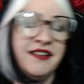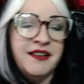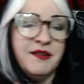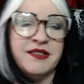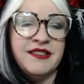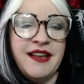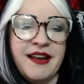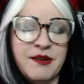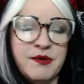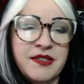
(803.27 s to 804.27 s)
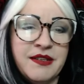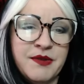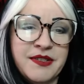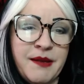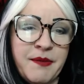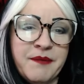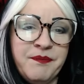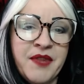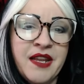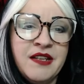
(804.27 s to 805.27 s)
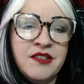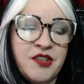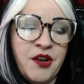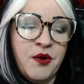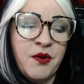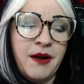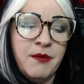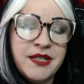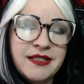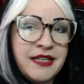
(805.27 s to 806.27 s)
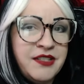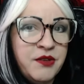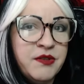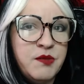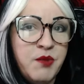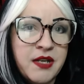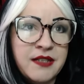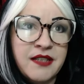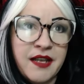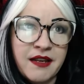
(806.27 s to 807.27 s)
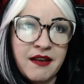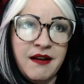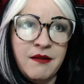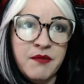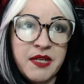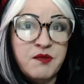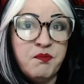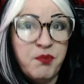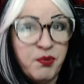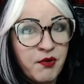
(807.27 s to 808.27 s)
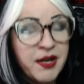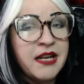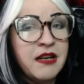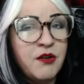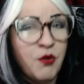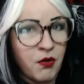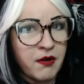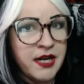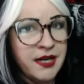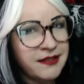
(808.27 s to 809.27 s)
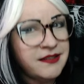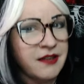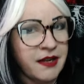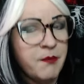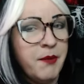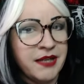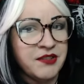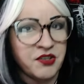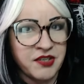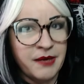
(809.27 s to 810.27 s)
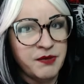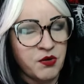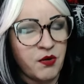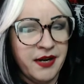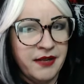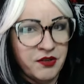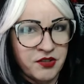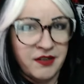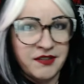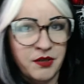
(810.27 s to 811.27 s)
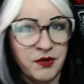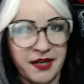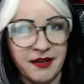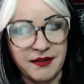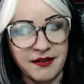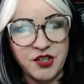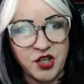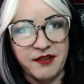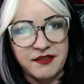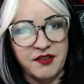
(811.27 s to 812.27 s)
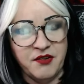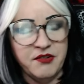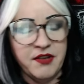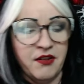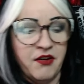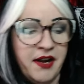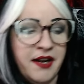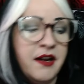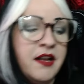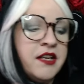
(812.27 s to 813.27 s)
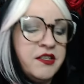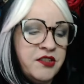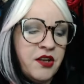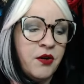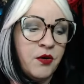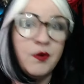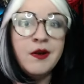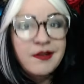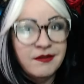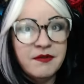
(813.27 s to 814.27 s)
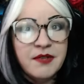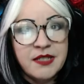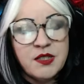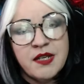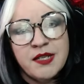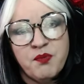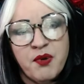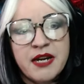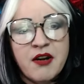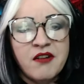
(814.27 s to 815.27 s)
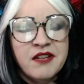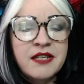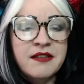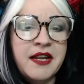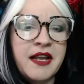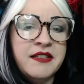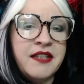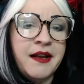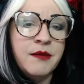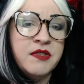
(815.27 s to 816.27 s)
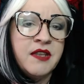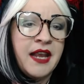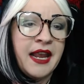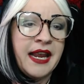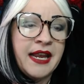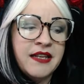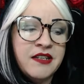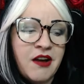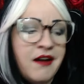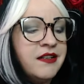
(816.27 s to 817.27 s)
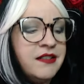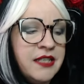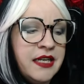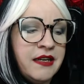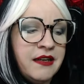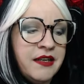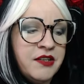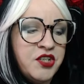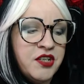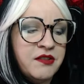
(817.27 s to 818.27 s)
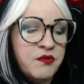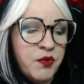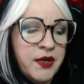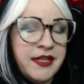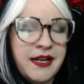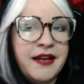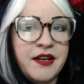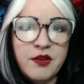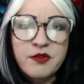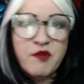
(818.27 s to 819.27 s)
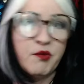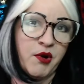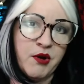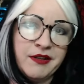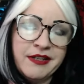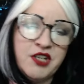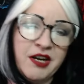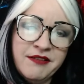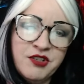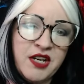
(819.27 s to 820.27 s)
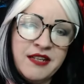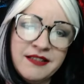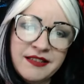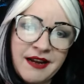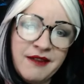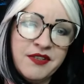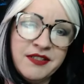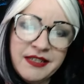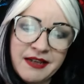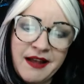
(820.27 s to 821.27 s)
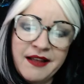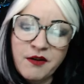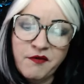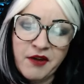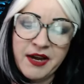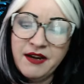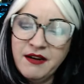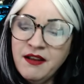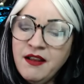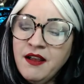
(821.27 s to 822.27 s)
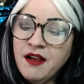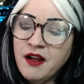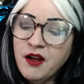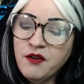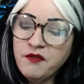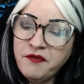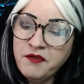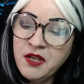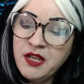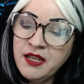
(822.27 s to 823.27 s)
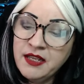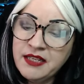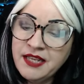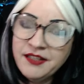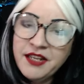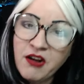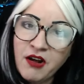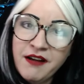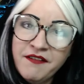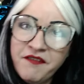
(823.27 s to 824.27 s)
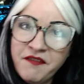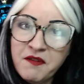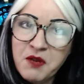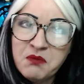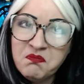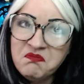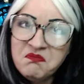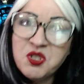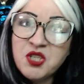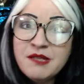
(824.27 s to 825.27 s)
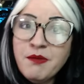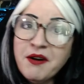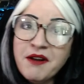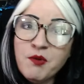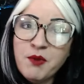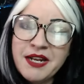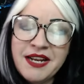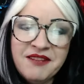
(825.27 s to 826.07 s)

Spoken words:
It was, yeah, it was something. So I'm going to say too, this book is like, it's pretty gory. It's like a monster type story. And there's also like a child serial killer in it. So it's pretty gnarly, like, at times. And honestly, it just really kind of goes for broke. Like, Jonathan Janz is obviously not afraid of killing off just about everybody